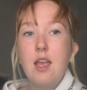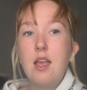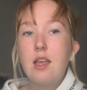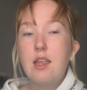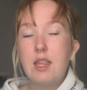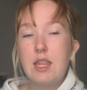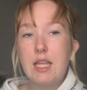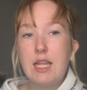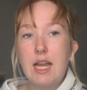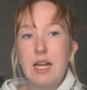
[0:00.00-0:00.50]

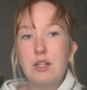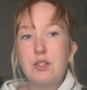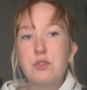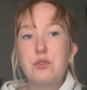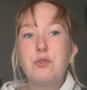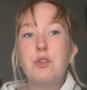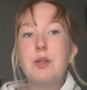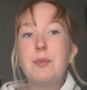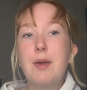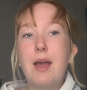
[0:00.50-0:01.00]
The next
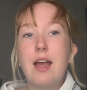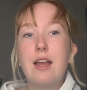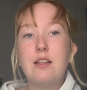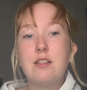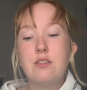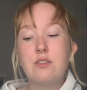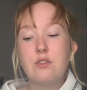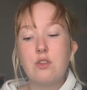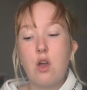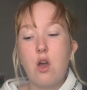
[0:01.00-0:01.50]
3
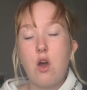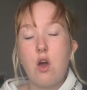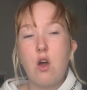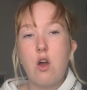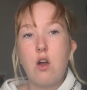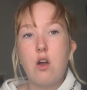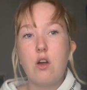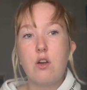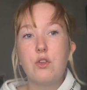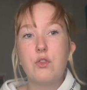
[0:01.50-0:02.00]
patterns
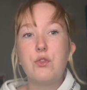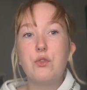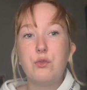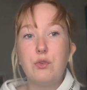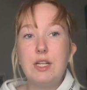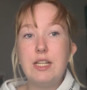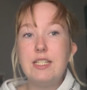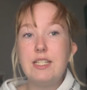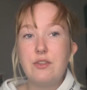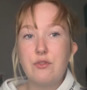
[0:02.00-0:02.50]
are
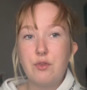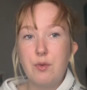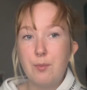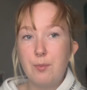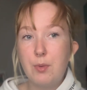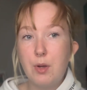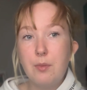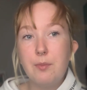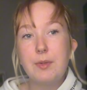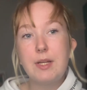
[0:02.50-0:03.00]
3 different
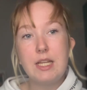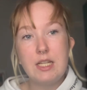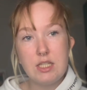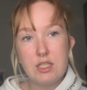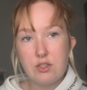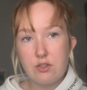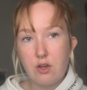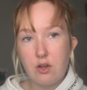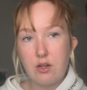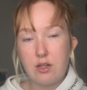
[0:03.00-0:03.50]
pumpkin
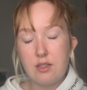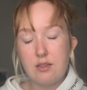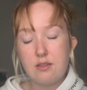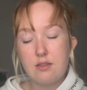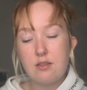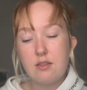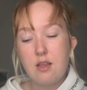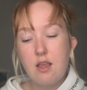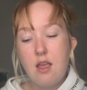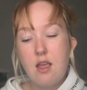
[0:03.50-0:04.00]

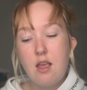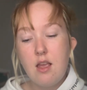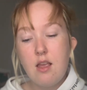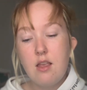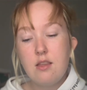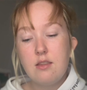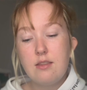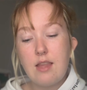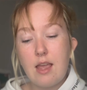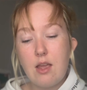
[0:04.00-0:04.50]
designs.
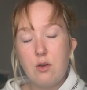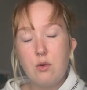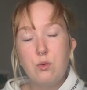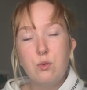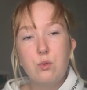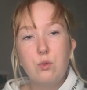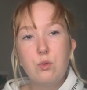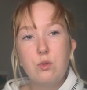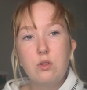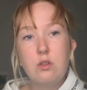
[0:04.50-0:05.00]
They're
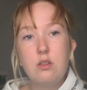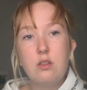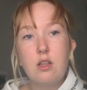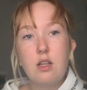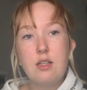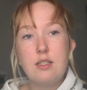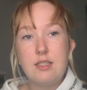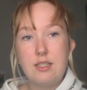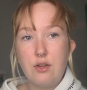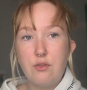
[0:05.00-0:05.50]
all
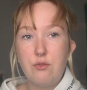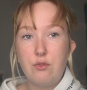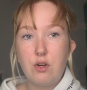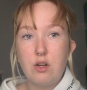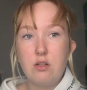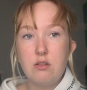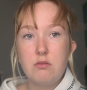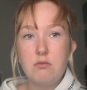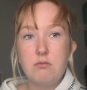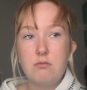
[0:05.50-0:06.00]

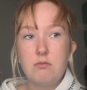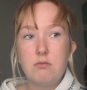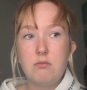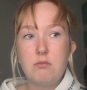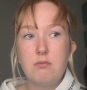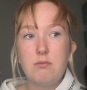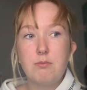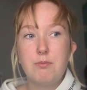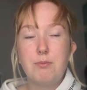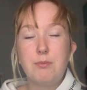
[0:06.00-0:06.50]
different,
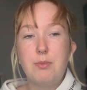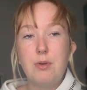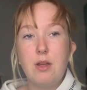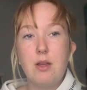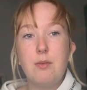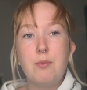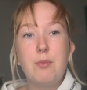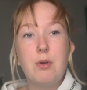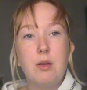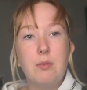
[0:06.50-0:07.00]

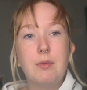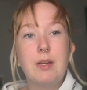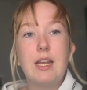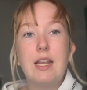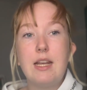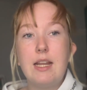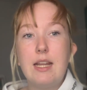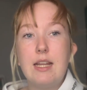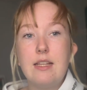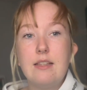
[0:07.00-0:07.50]
but pumpkin
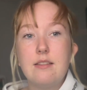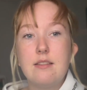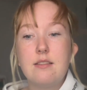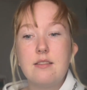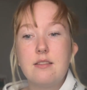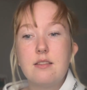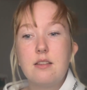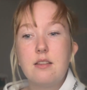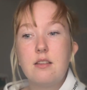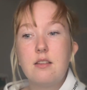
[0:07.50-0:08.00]

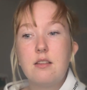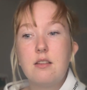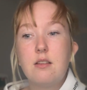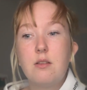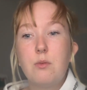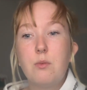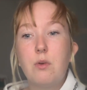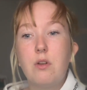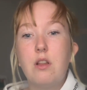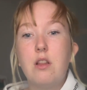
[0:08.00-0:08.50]
is
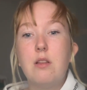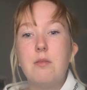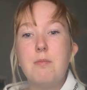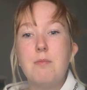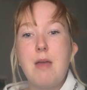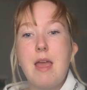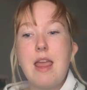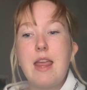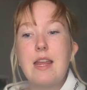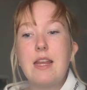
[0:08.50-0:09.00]
one of the
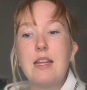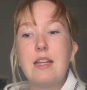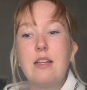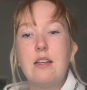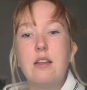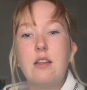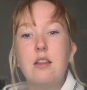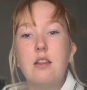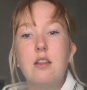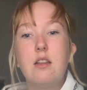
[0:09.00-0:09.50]

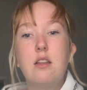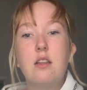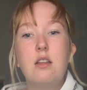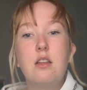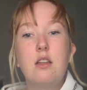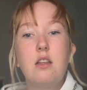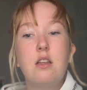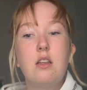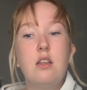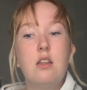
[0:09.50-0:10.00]
main
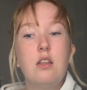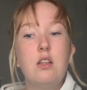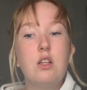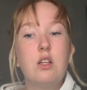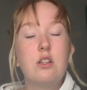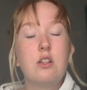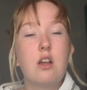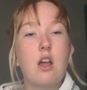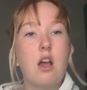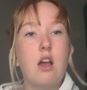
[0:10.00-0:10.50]

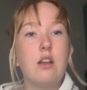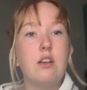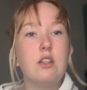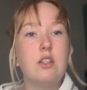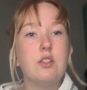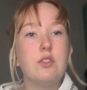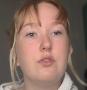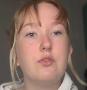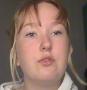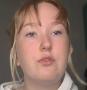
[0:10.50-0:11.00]
kind
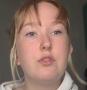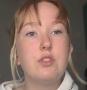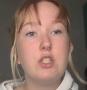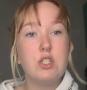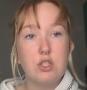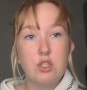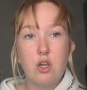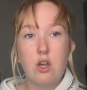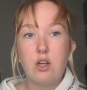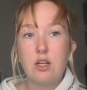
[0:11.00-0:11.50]
of
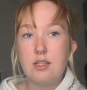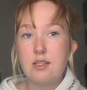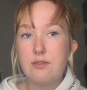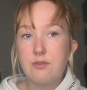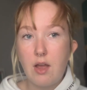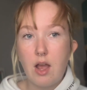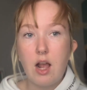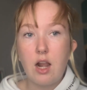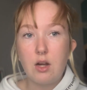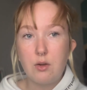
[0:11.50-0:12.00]
designs for
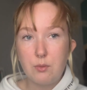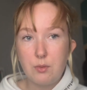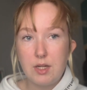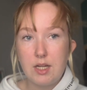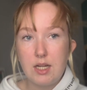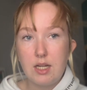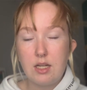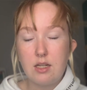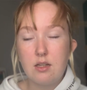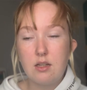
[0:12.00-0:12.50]

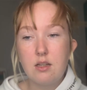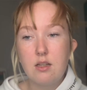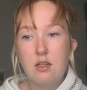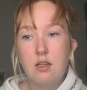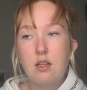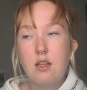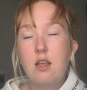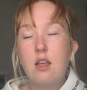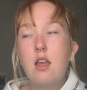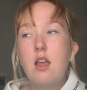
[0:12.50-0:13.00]
Halloween.
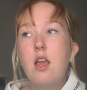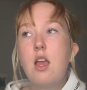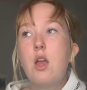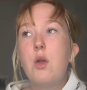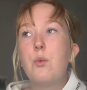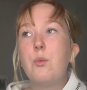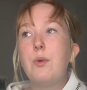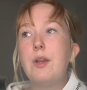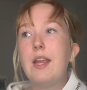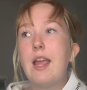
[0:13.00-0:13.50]

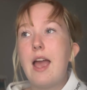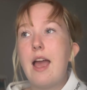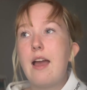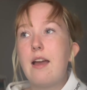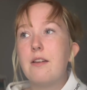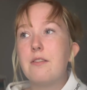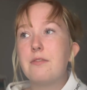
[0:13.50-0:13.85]
We have